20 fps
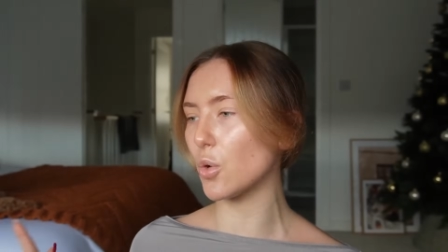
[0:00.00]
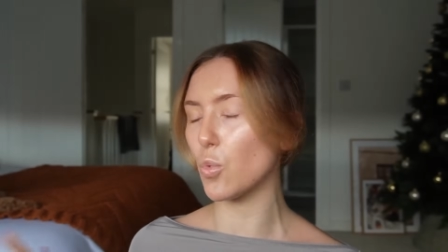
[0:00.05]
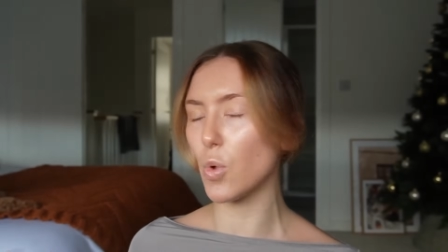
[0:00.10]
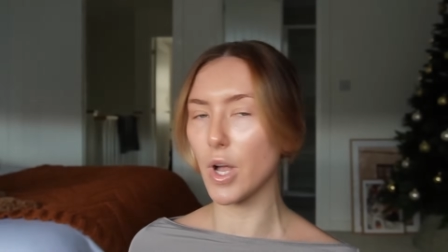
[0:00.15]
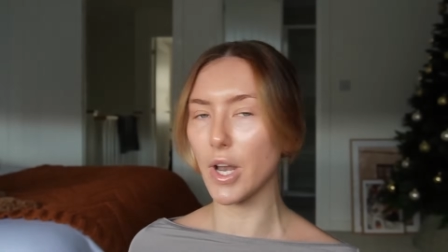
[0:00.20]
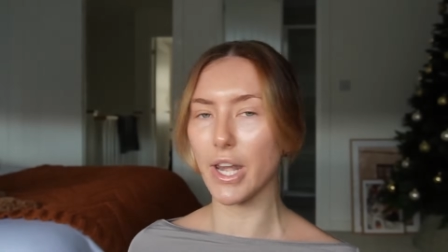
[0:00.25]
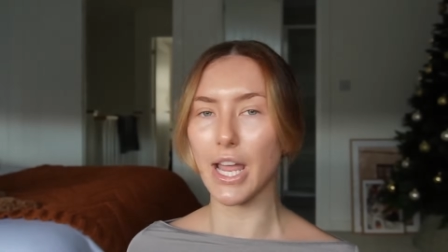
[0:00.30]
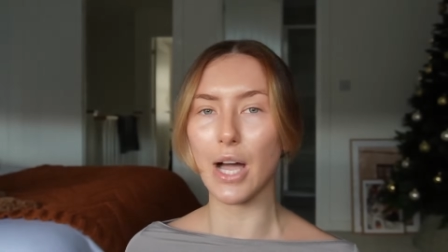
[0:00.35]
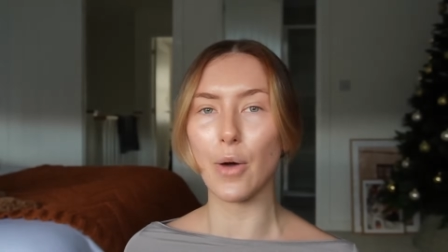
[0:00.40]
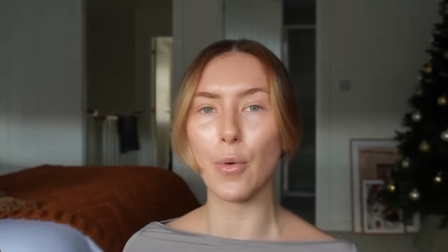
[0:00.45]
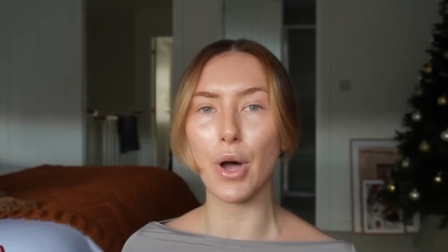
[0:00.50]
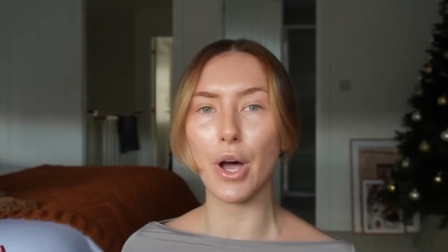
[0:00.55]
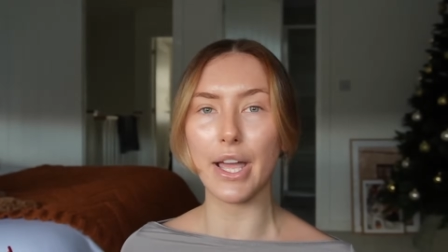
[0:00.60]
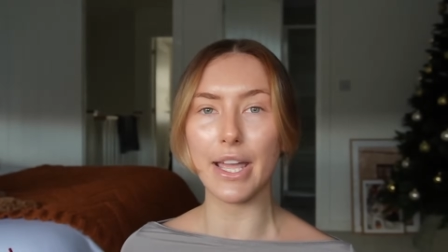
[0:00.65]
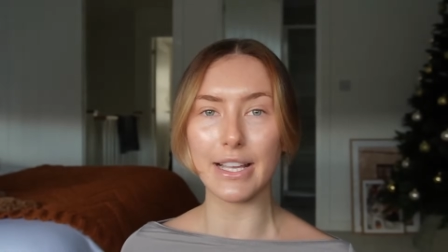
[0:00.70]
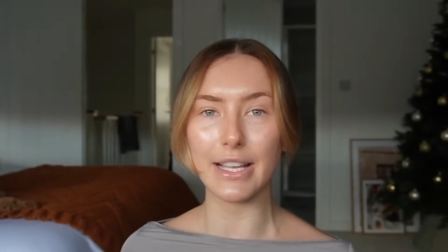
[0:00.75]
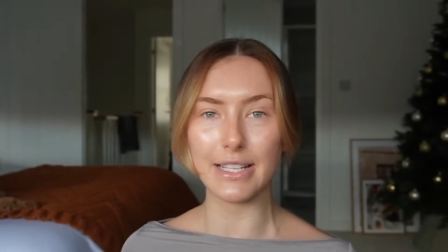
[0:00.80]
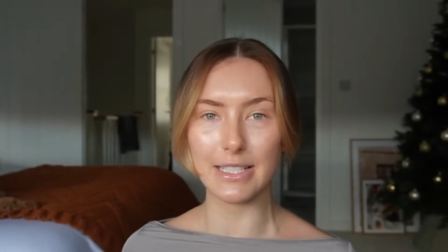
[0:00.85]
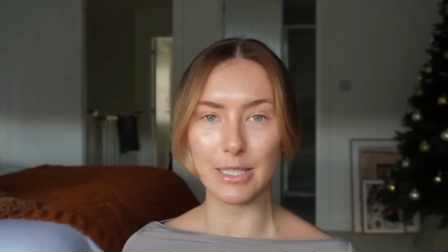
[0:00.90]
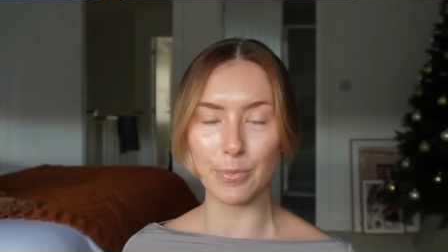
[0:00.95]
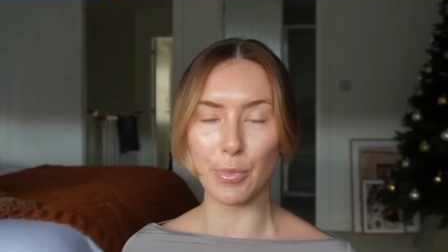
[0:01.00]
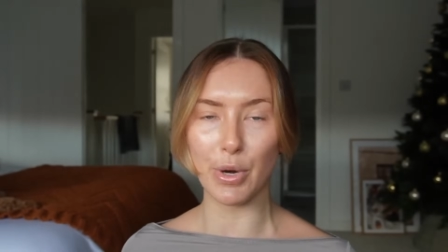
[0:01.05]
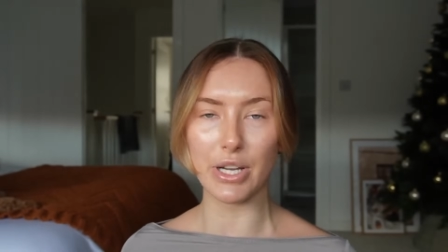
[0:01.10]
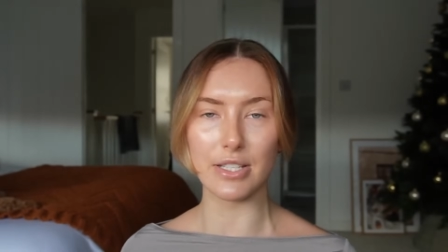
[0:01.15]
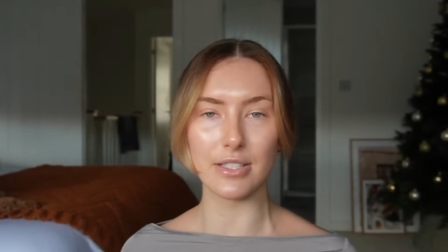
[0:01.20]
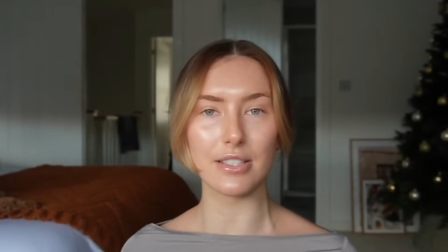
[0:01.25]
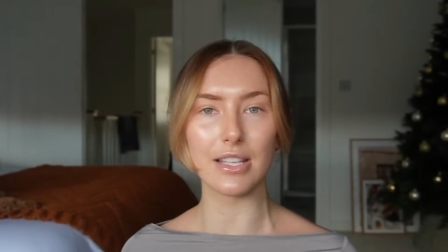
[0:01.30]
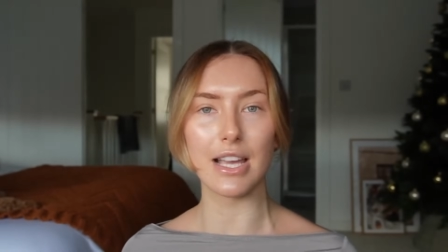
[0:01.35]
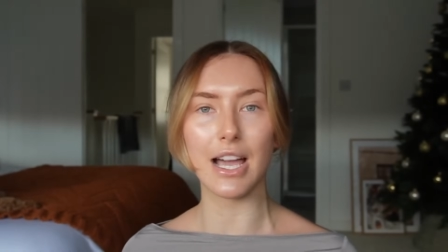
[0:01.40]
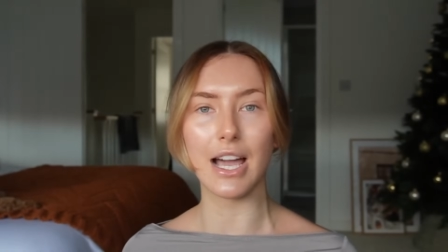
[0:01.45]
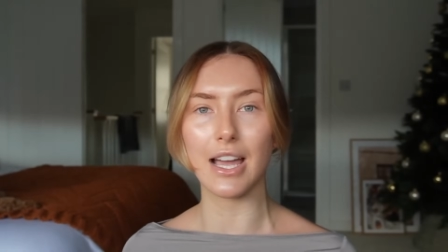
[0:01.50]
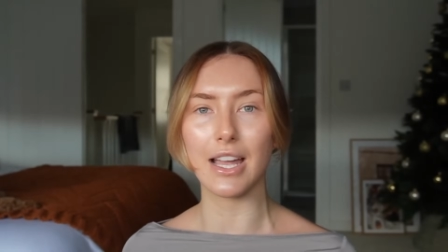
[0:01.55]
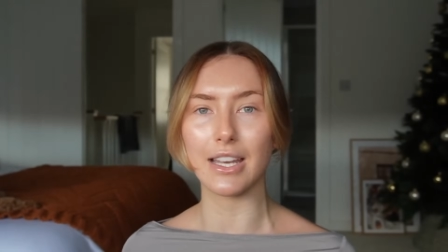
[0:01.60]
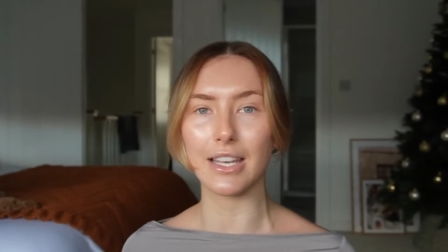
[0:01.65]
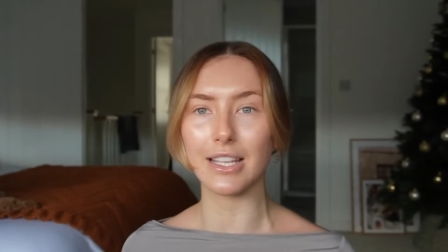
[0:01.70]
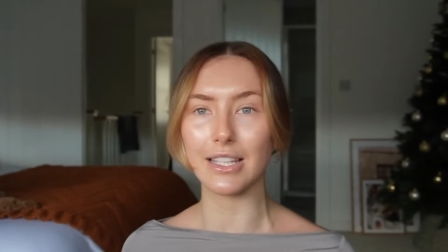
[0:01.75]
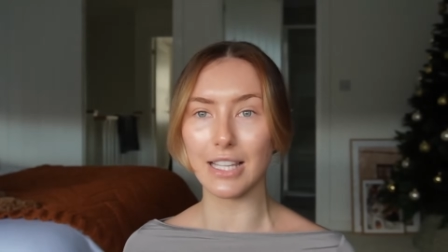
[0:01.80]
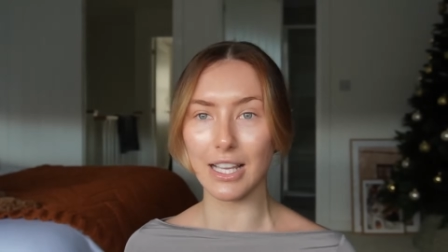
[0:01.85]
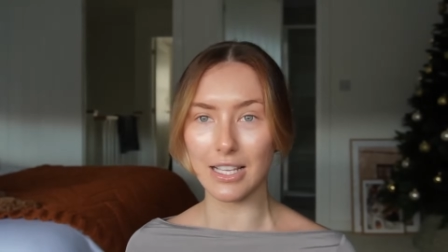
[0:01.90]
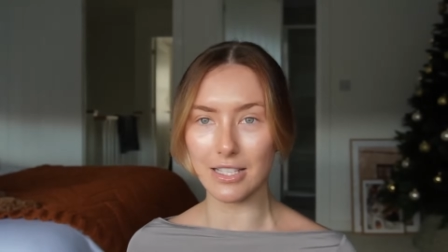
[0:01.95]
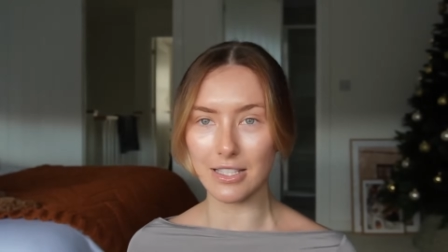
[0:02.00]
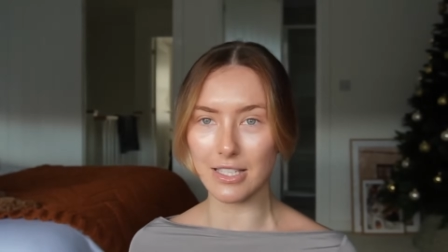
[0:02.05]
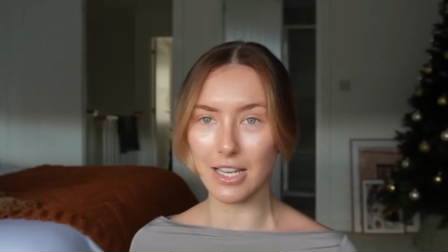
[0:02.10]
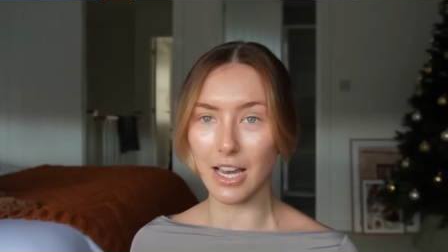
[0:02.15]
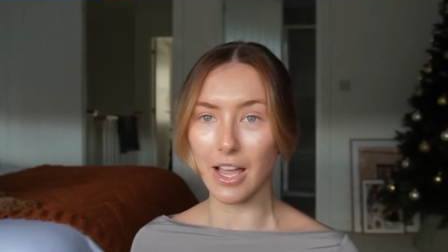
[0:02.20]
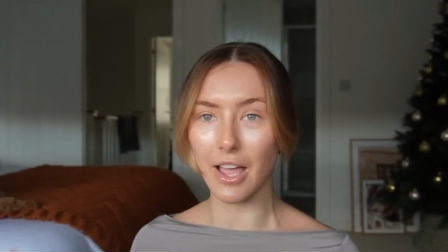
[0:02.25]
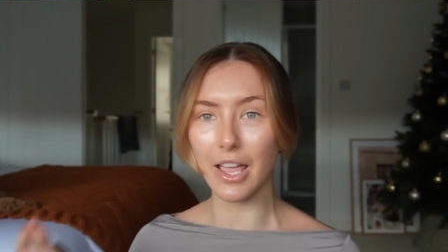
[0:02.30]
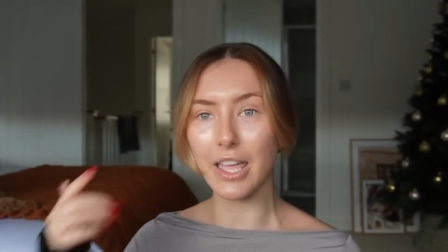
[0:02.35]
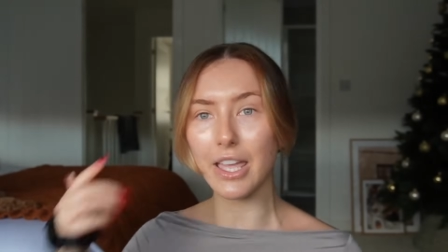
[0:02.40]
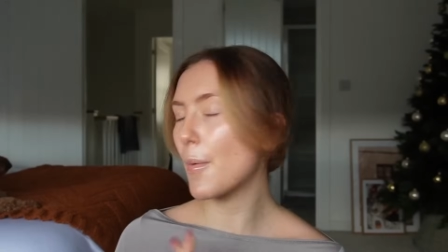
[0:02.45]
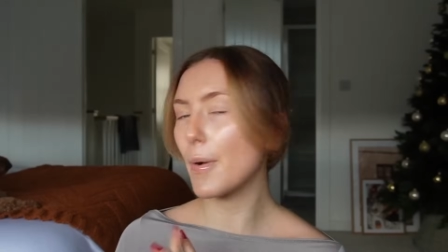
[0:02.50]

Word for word: one hour express tan last night.